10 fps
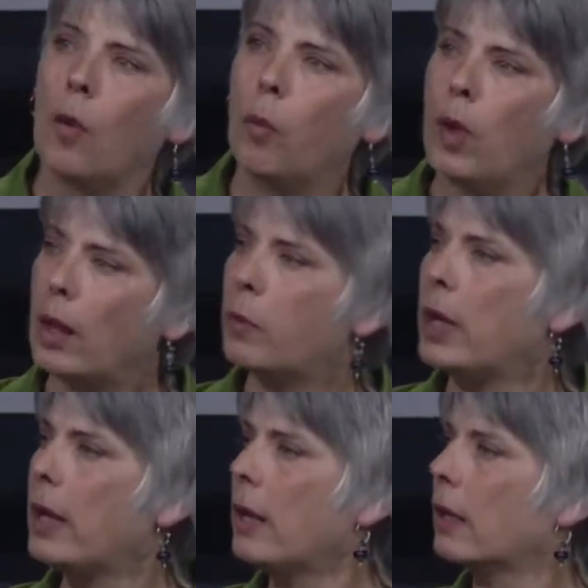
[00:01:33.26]
Will
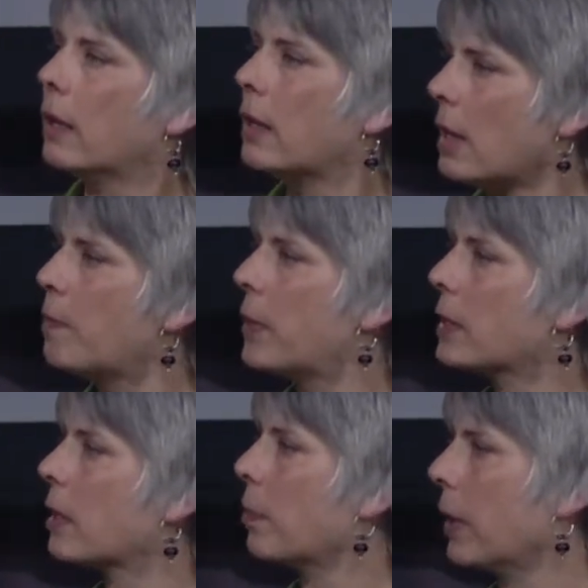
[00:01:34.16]
we keep
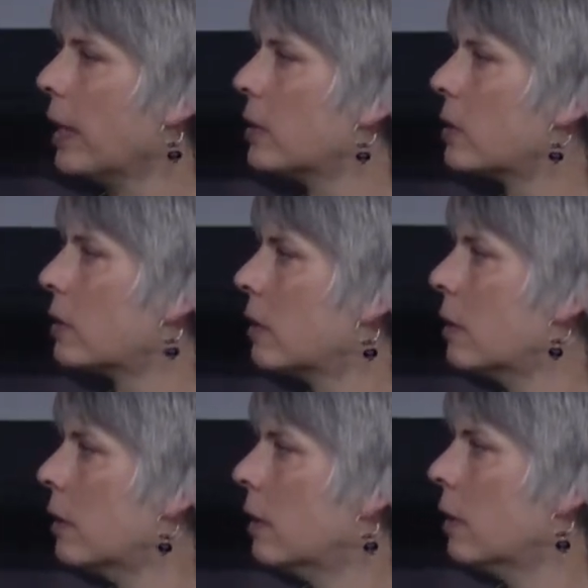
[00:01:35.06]
this a place
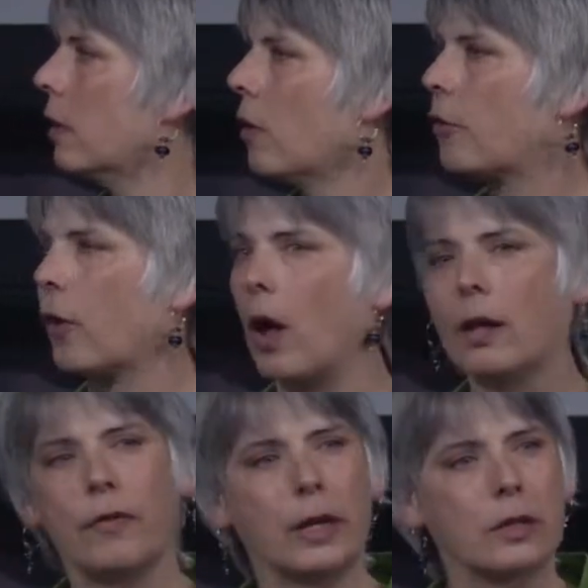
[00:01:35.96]
for all
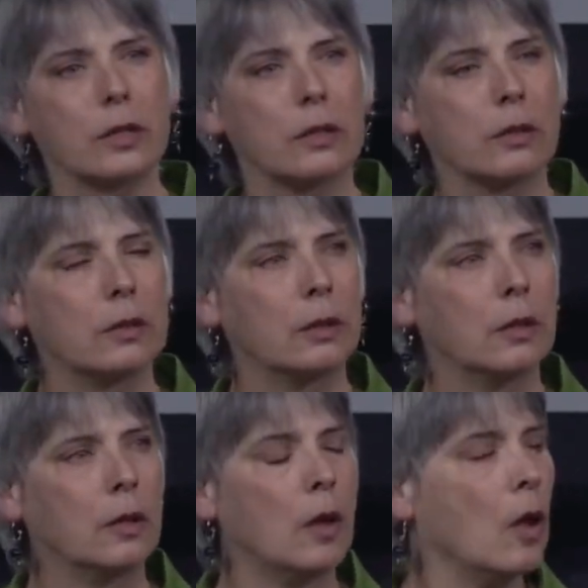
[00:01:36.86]
of us?
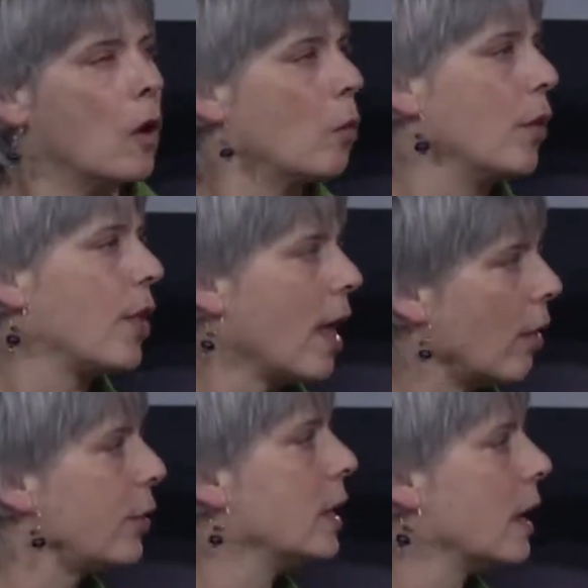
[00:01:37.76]
With
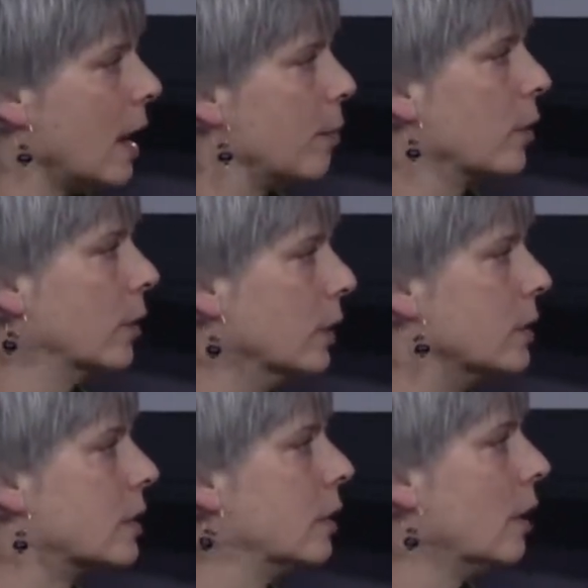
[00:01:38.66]
healthy
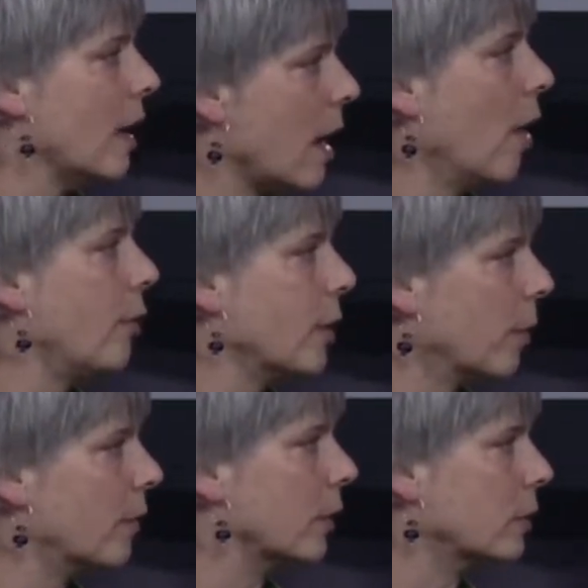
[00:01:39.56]
neighborhoods and healthy
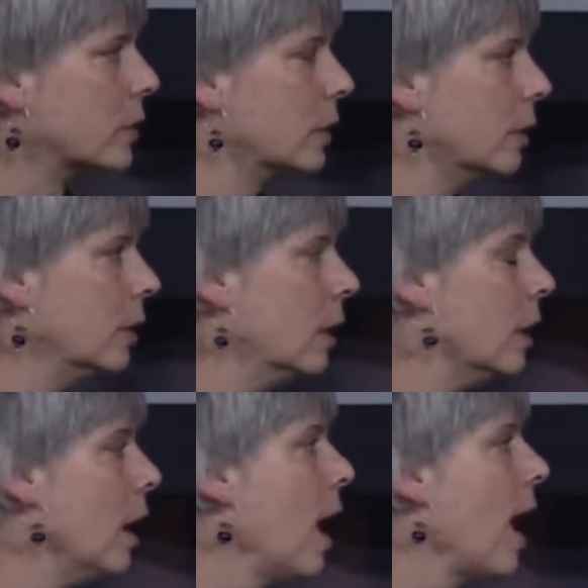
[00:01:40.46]
rivers,
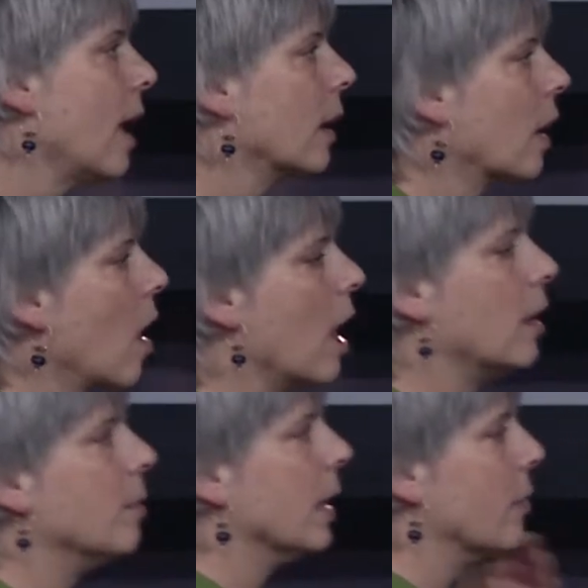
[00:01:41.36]
an
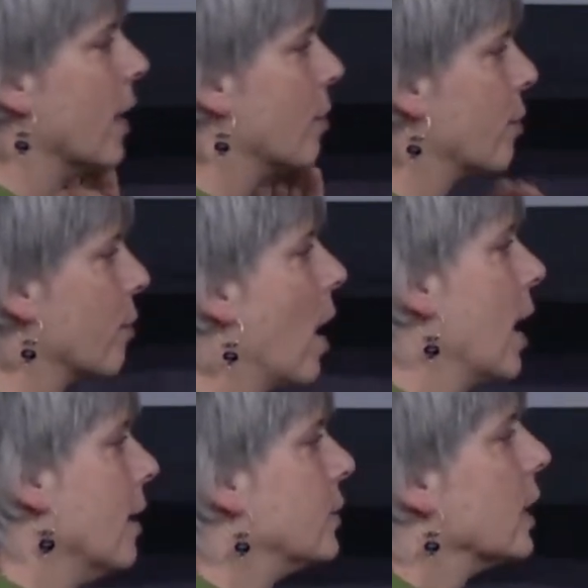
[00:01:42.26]
economy that
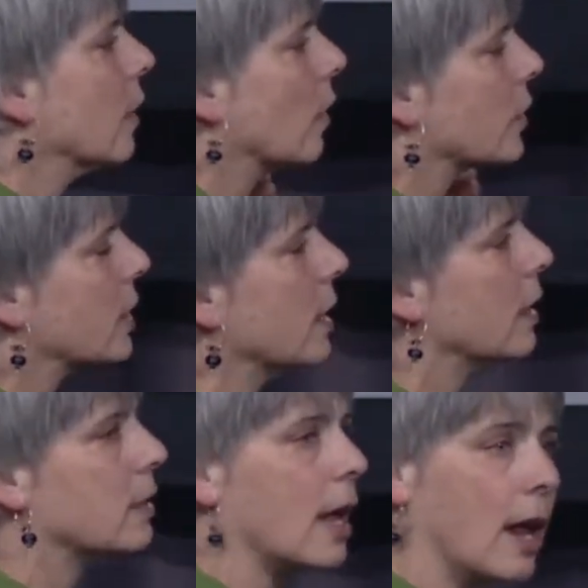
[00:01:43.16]
thrives in our
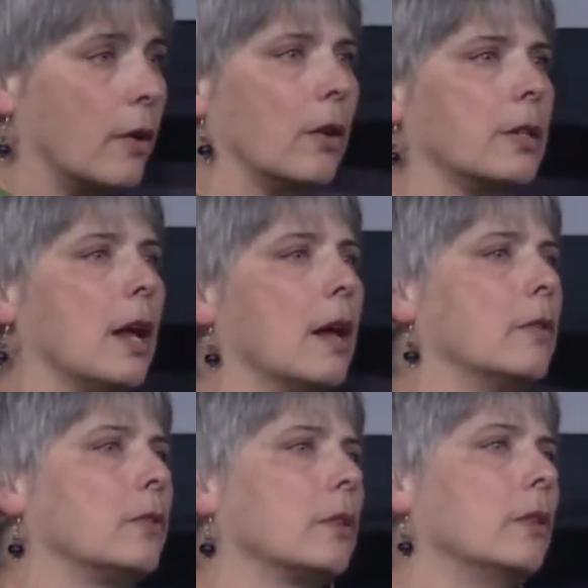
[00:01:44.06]
cities and our
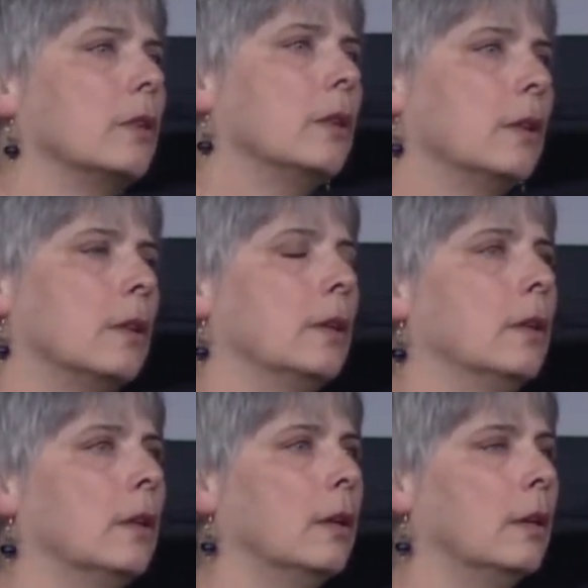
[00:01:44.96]
towns,
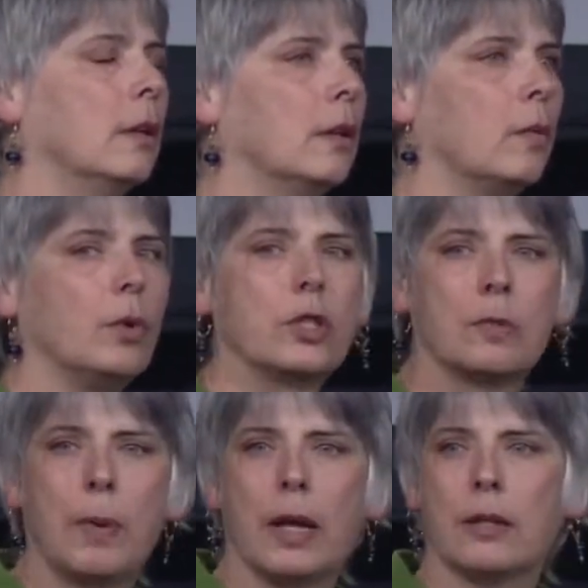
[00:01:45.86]
with
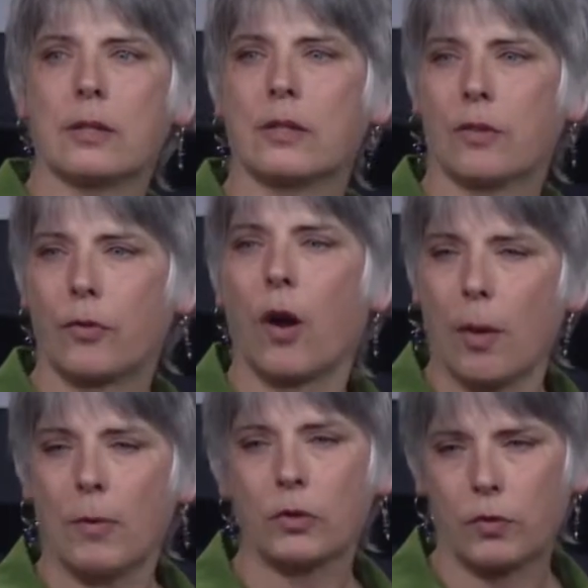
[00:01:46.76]
space for our
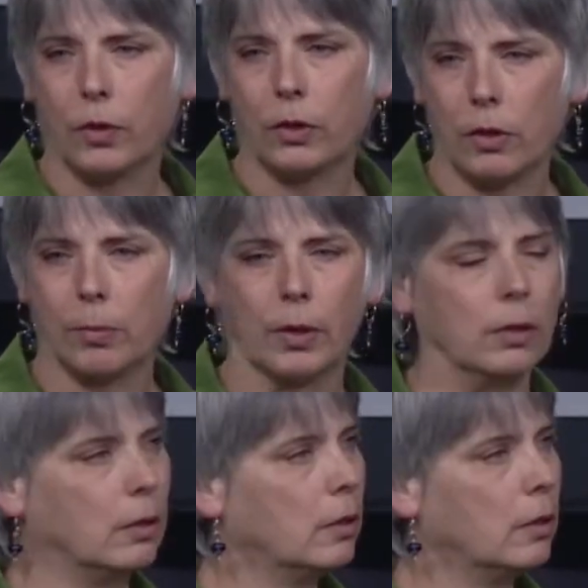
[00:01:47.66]
most vulnerable,